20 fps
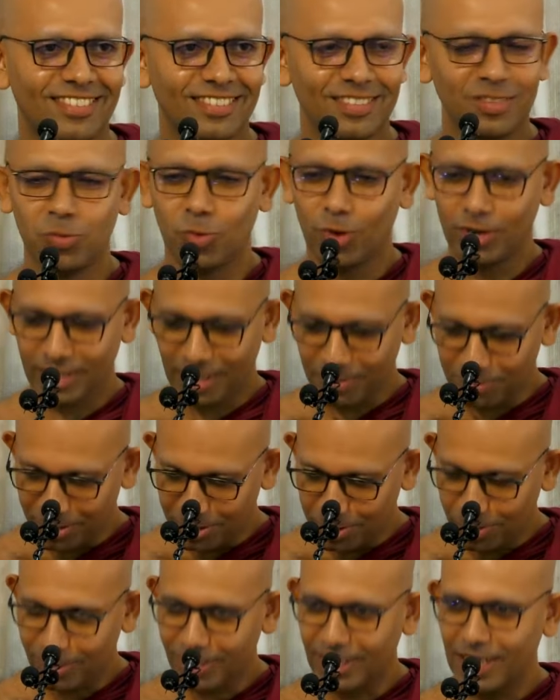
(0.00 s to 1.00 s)
Whatever
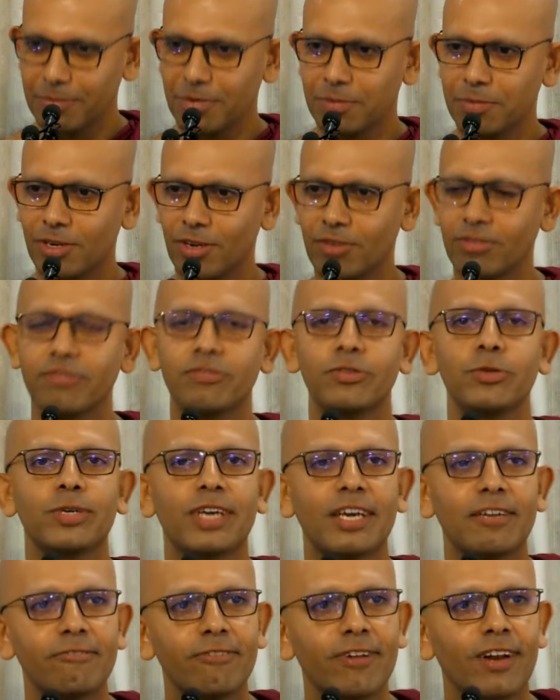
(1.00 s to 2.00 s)
you're capable of. If you
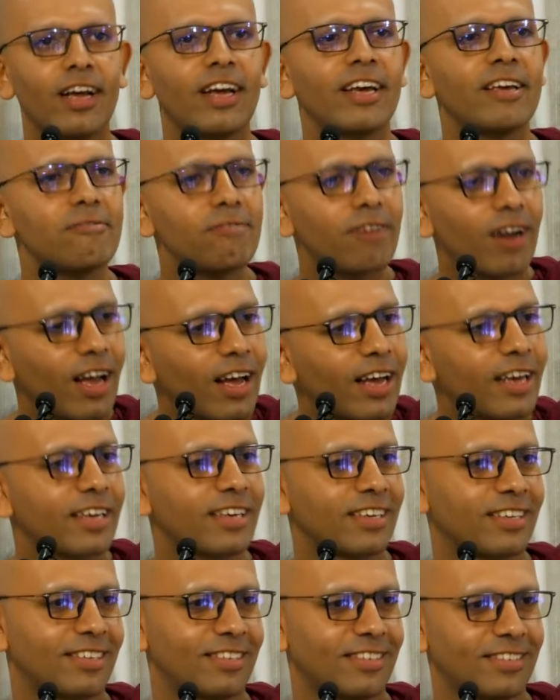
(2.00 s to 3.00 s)
can fly,
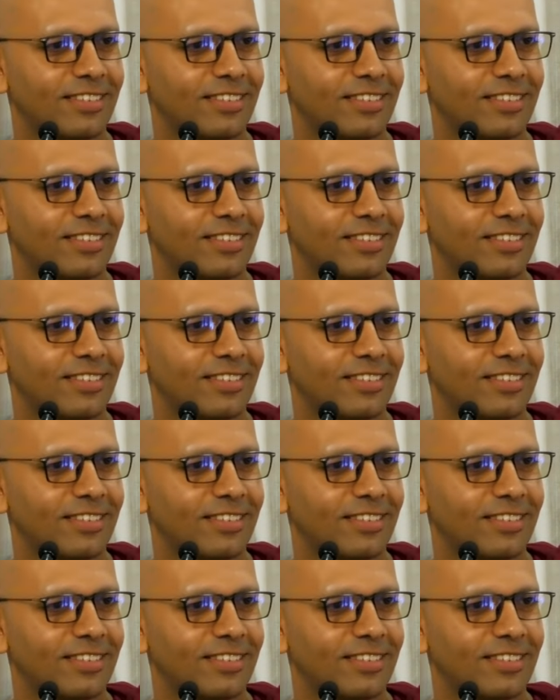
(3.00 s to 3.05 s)
fly